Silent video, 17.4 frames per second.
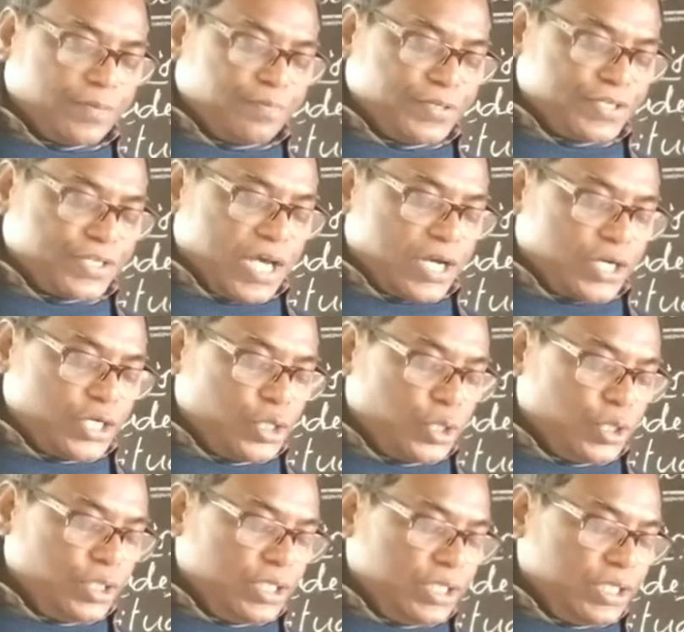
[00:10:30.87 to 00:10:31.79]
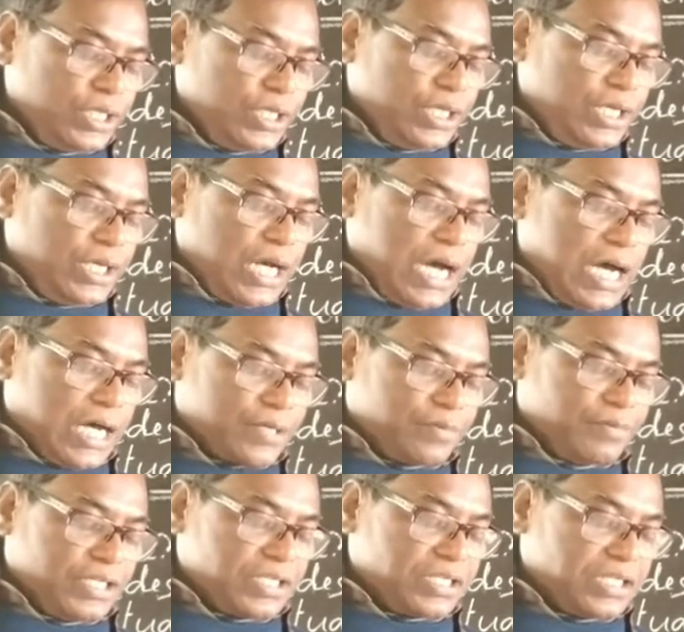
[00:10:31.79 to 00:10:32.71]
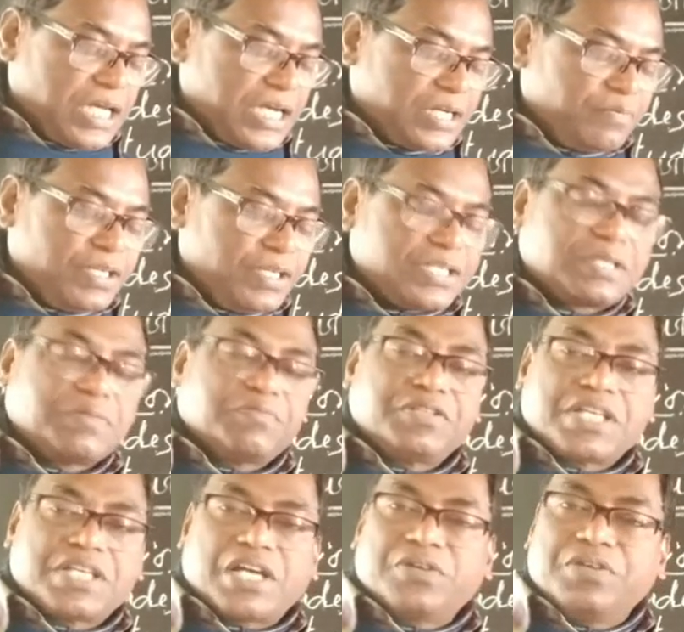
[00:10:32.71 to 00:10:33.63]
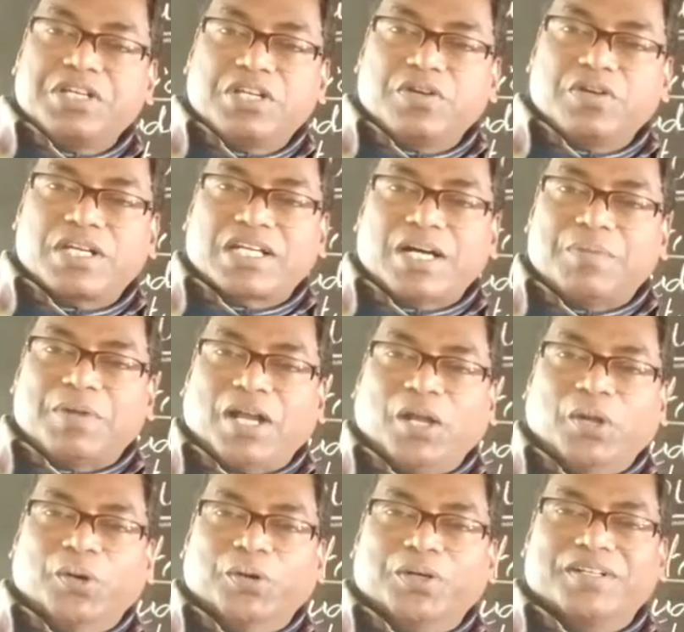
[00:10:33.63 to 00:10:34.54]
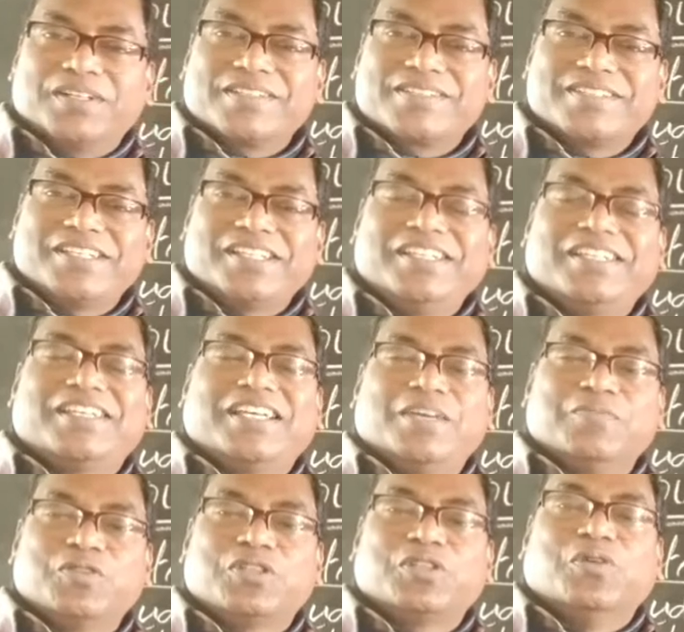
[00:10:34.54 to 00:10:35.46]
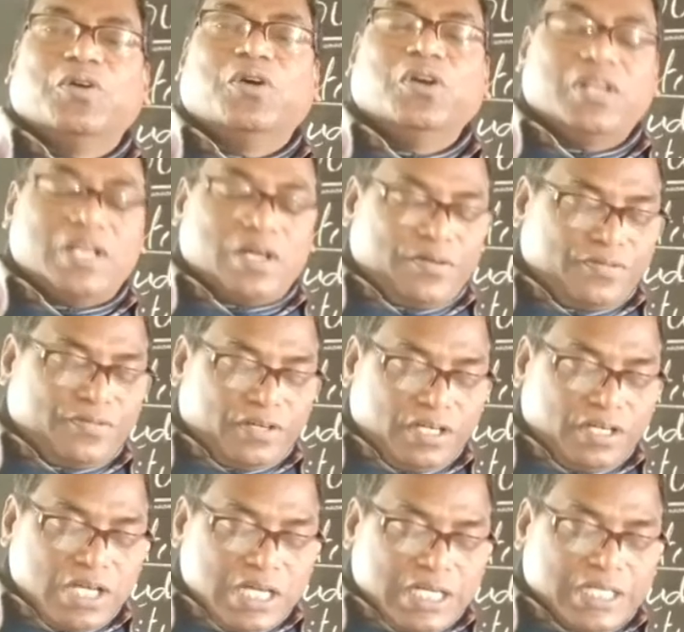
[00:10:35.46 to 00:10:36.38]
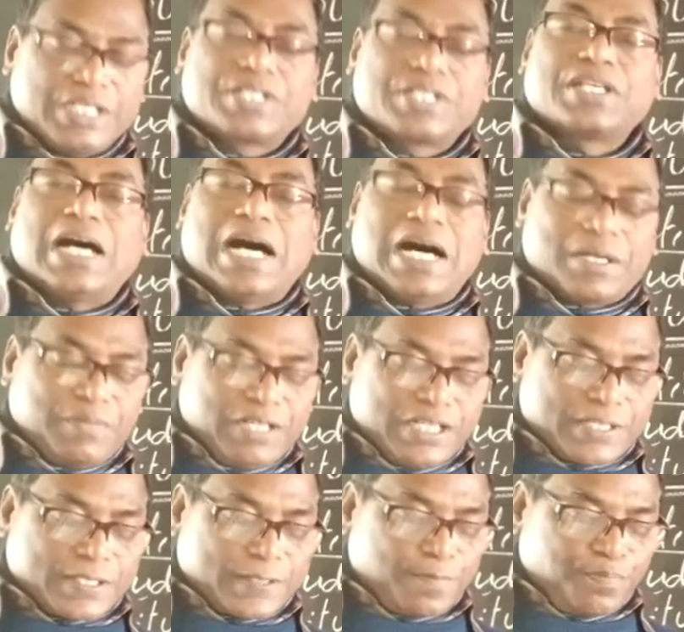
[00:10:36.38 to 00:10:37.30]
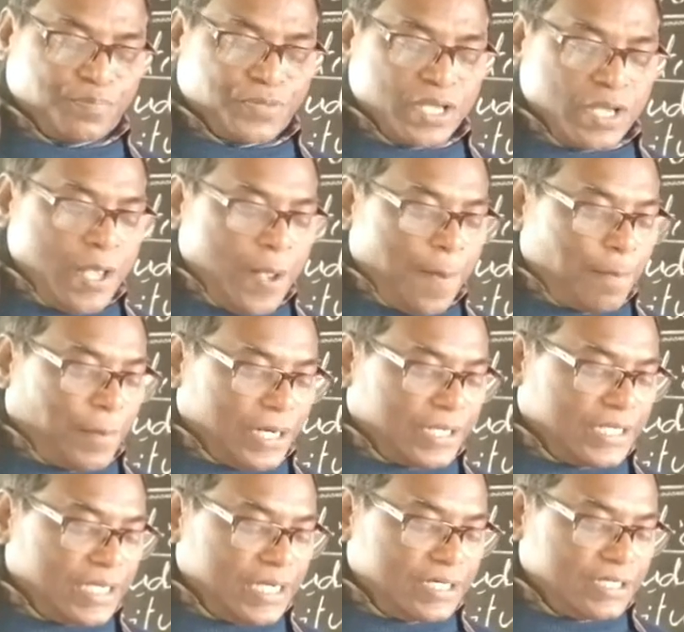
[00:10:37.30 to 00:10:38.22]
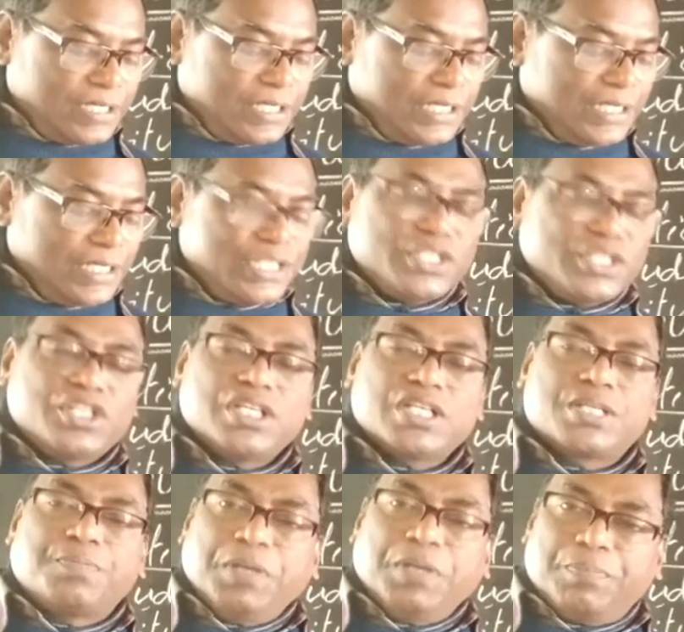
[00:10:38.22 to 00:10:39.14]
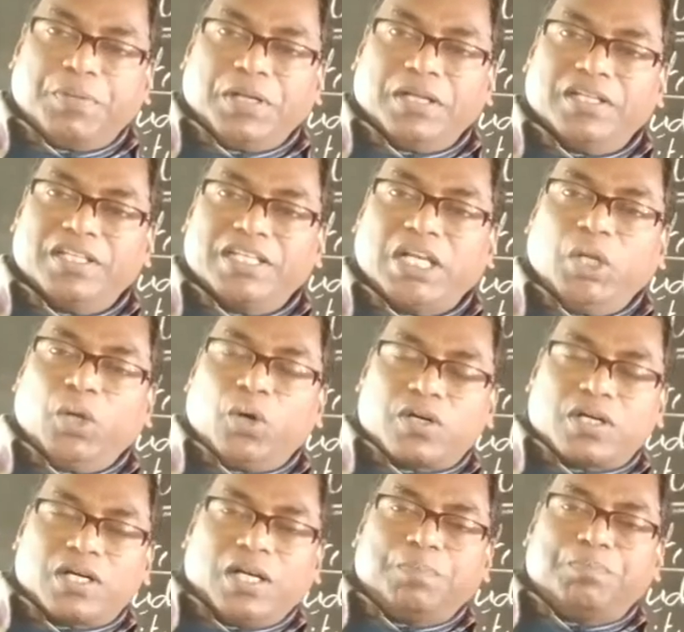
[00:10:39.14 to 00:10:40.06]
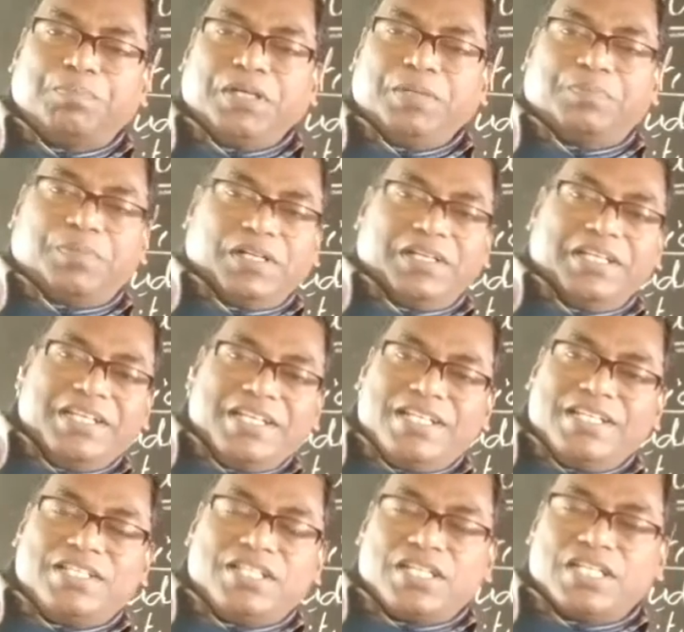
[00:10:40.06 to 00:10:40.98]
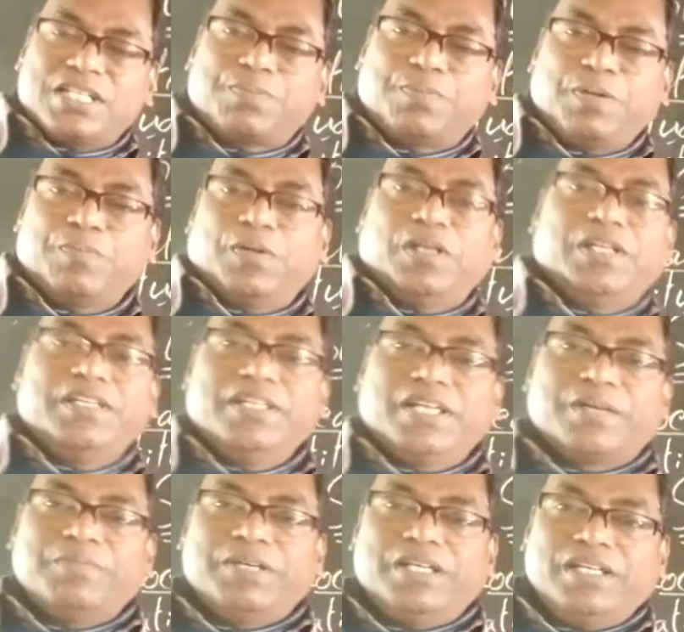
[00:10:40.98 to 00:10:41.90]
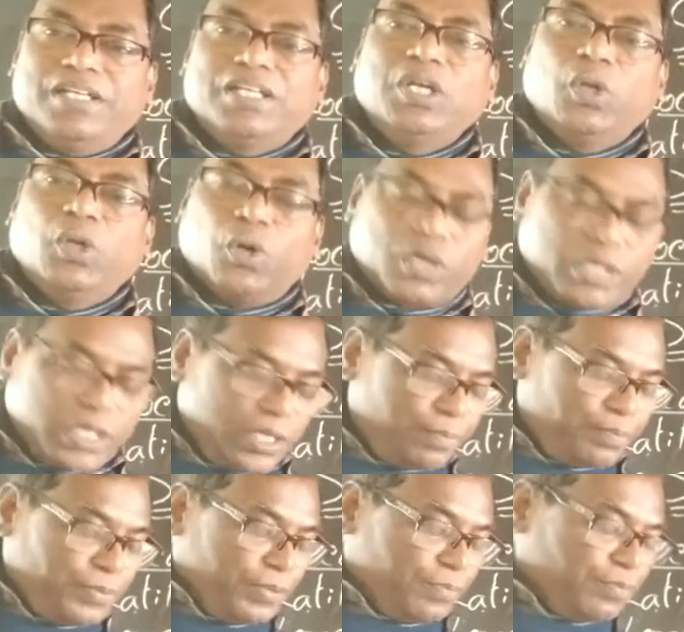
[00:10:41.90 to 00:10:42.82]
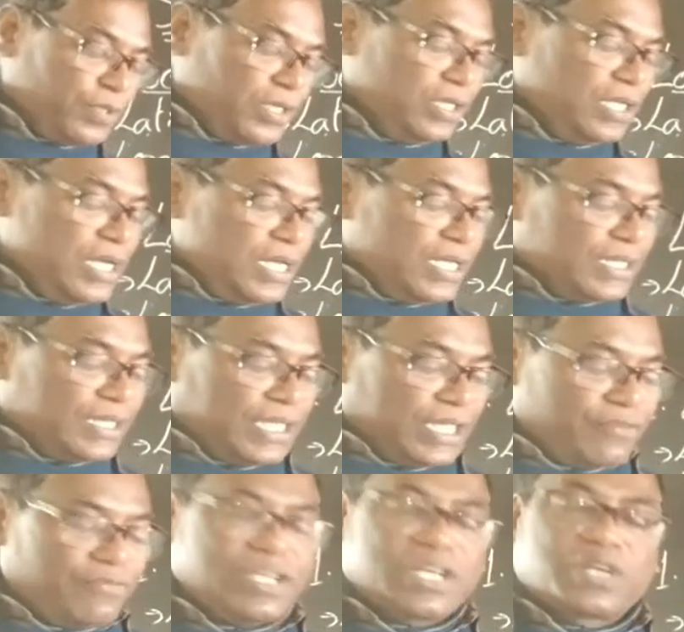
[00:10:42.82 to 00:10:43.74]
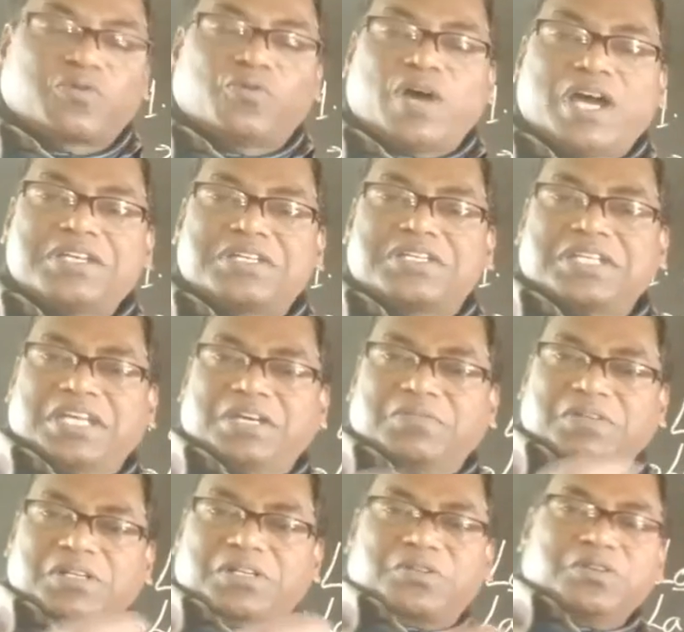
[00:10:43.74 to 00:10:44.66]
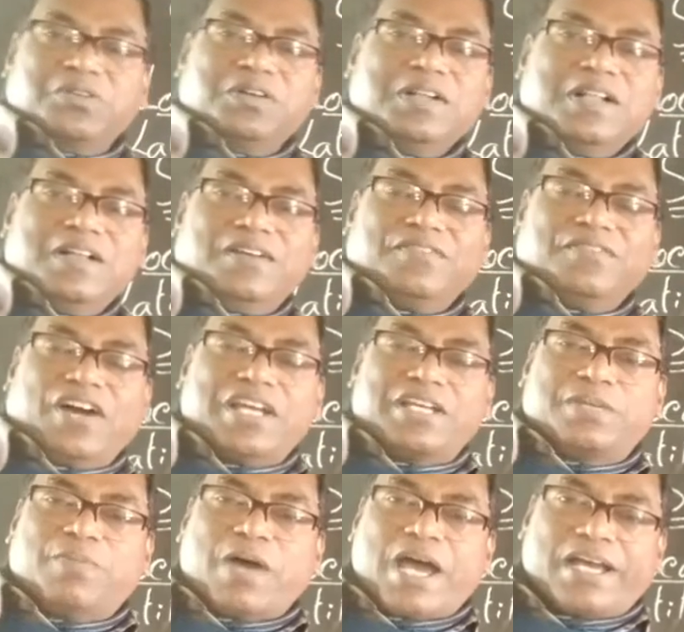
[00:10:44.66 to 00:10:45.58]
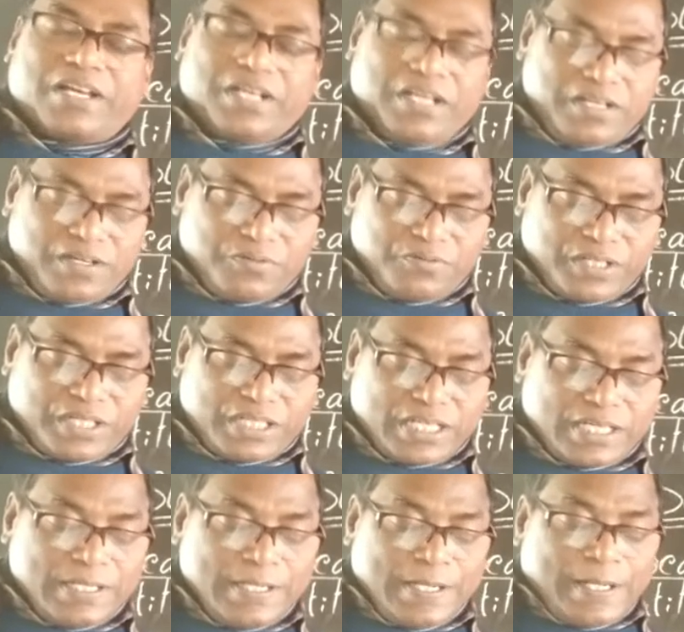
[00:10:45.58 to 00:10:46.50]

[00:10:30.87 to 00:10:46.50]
Pizarro armies. That means Pizarro did not come alone. See, he came with all of his armies. But then indigenous people, the local people, indigenous people here meaning local people, they were quite able to fight back with the